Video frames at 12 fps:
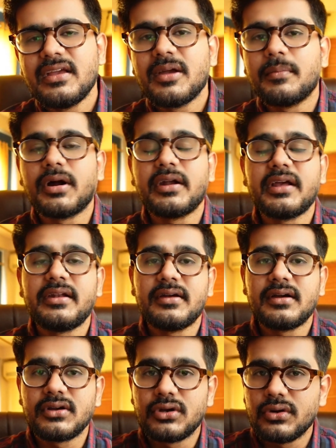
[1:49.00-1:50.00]
but in
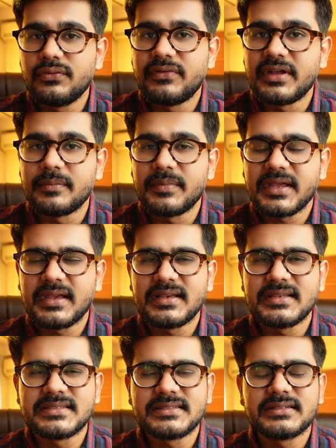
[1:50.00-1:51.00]
a good way,
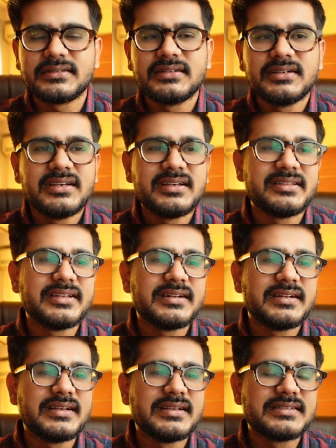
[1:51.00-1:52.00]
because there
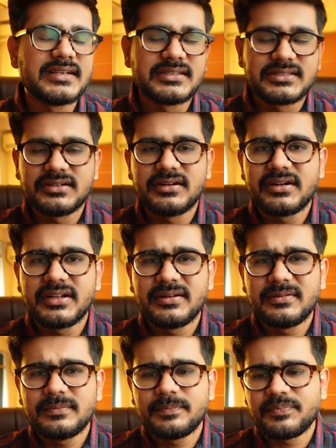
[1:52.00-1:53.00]
is a
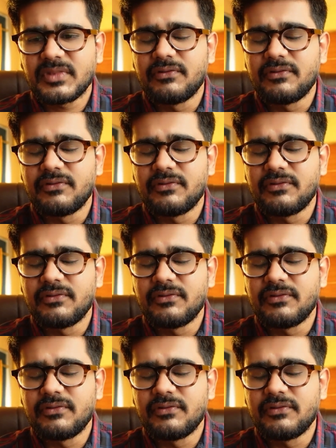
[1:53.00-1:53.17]
certain